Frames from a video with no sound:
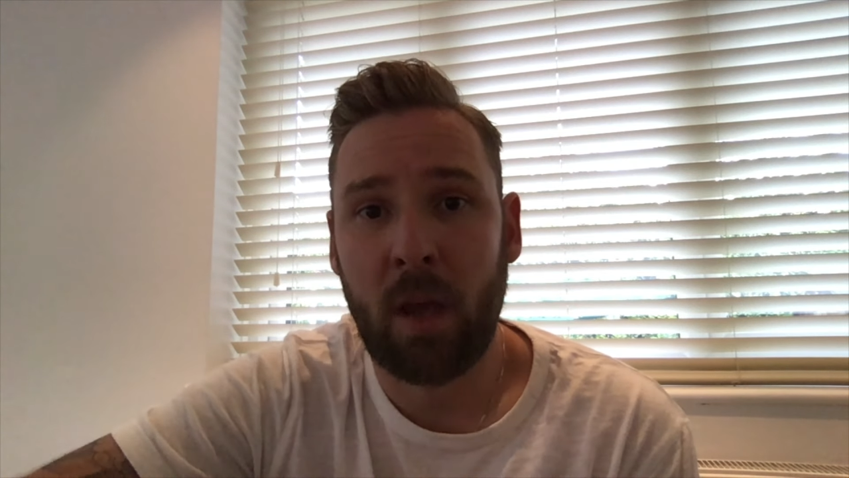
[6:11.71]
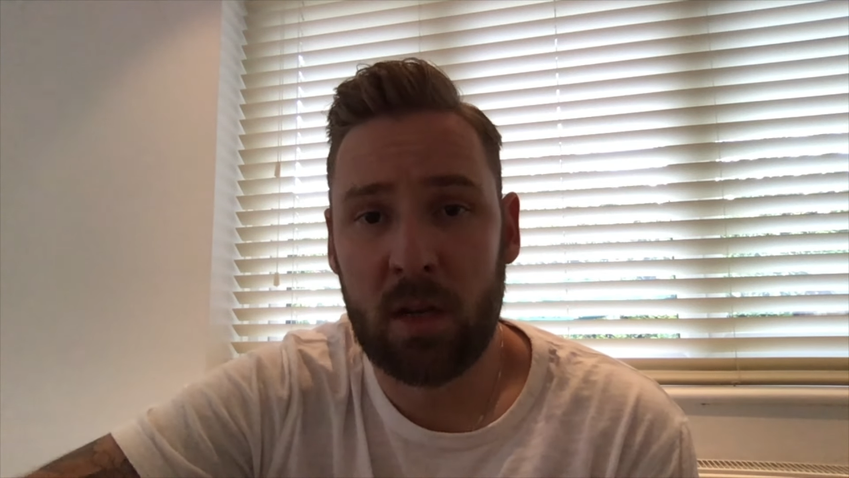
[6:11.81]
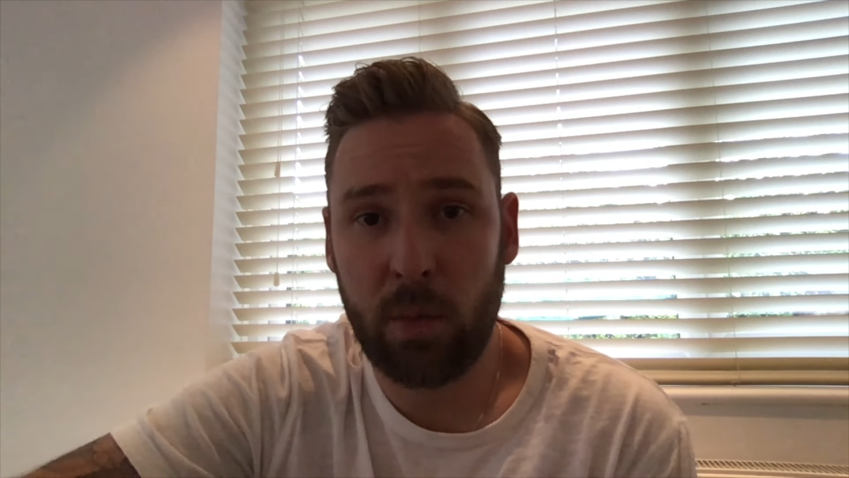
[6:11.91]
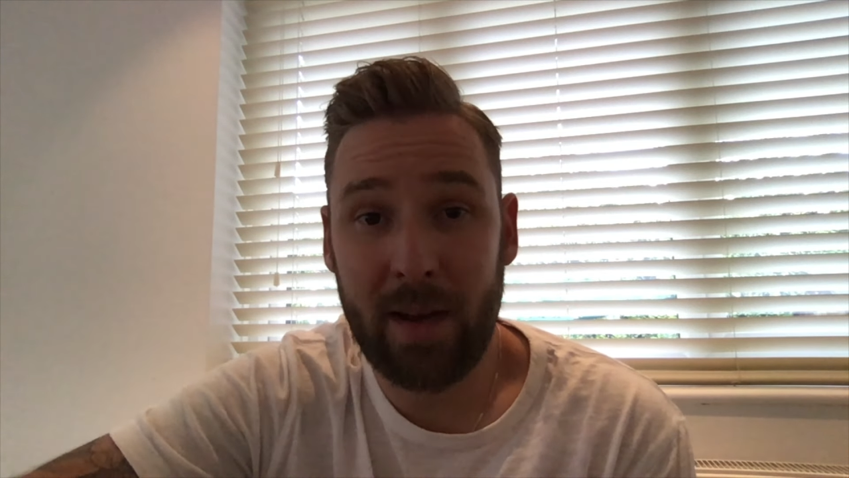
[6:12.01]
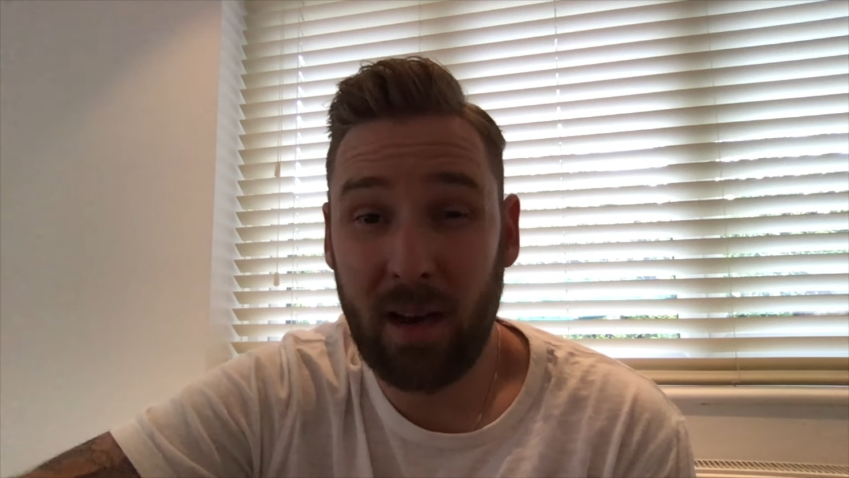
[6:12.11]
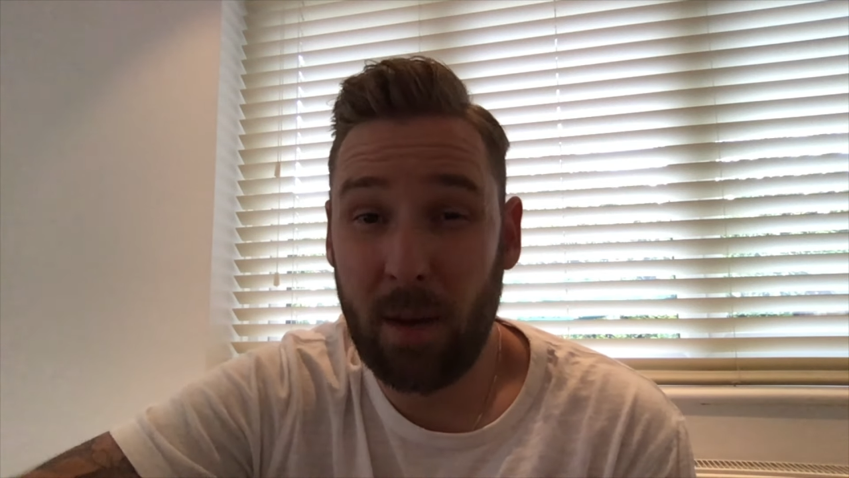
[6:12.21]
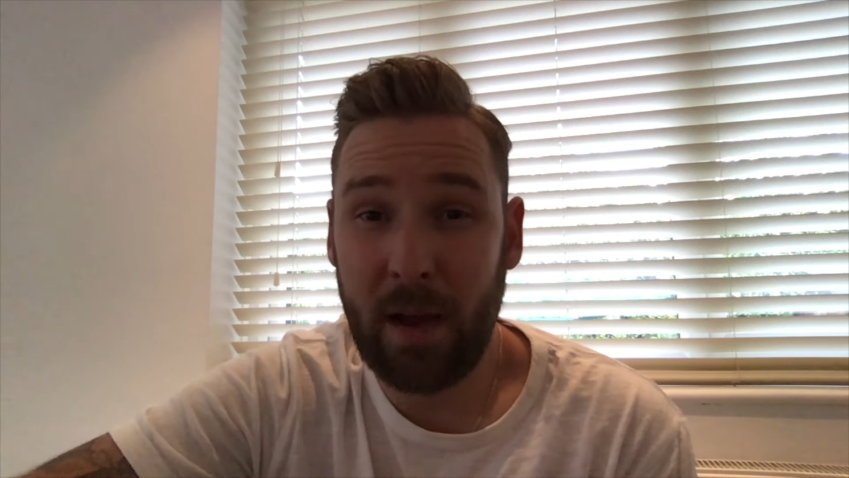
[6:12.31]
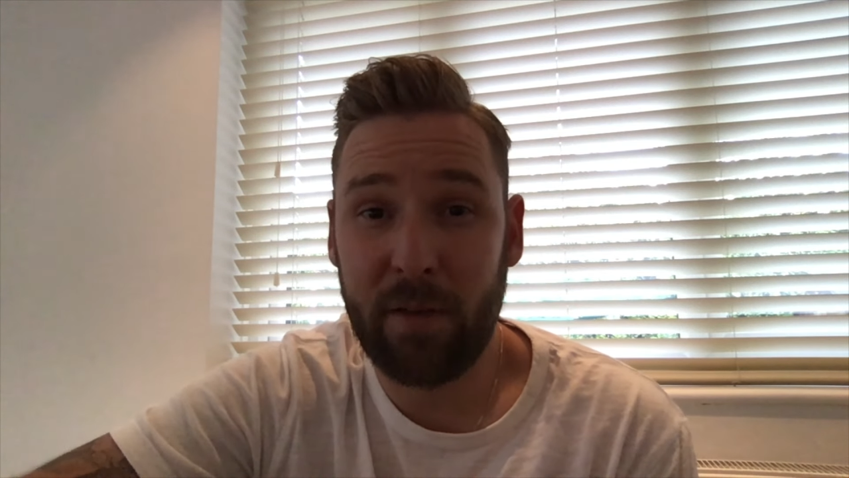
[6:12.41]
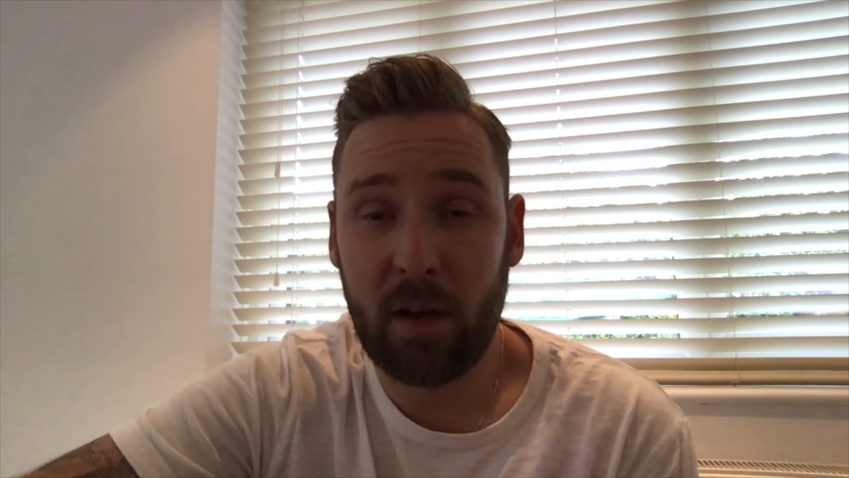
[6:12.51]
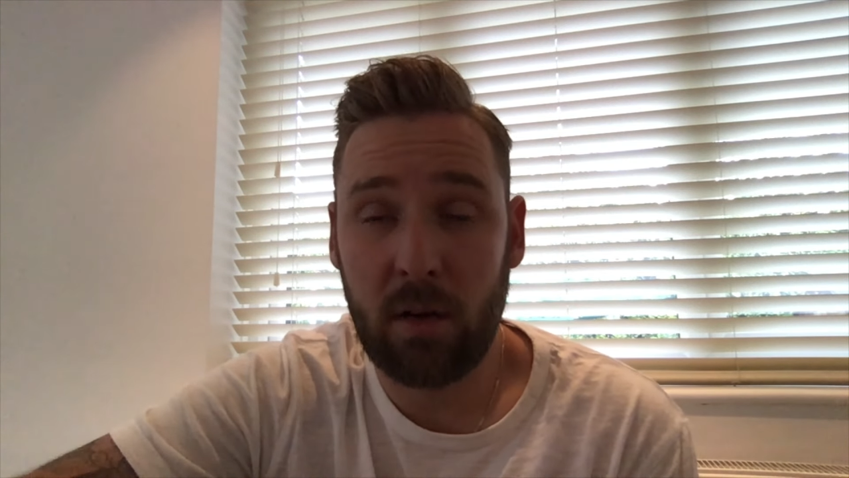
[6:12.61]
So we ended up
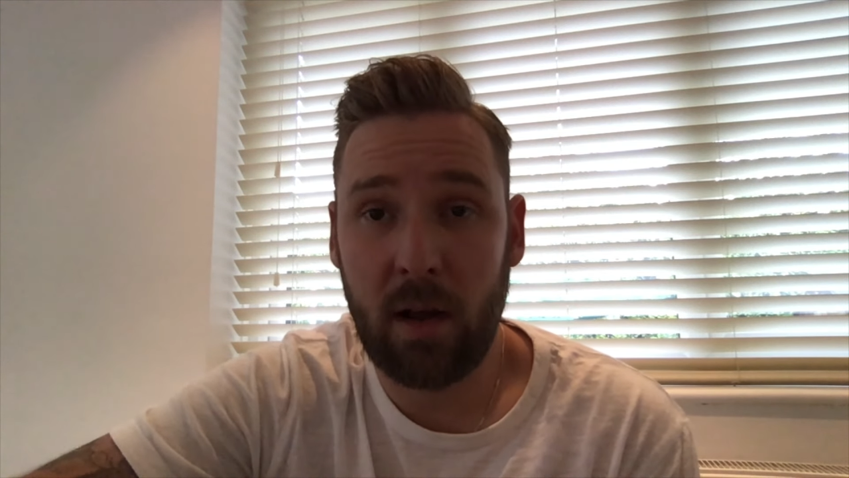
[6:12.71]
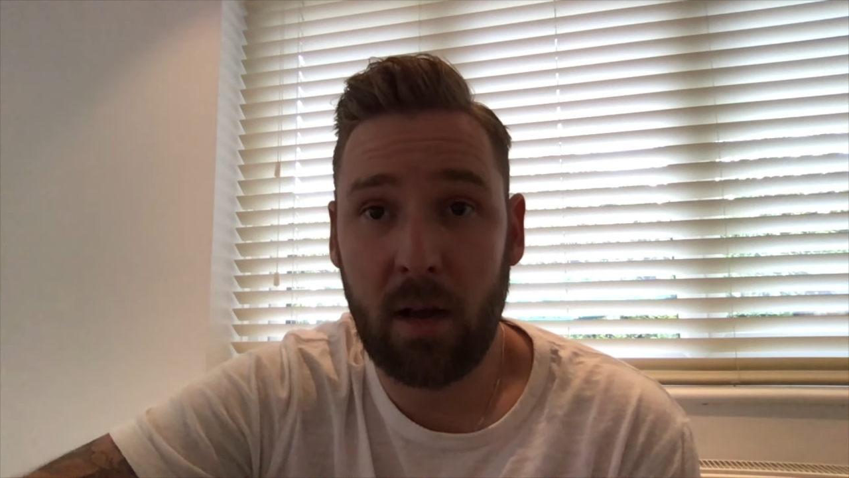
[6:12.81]
having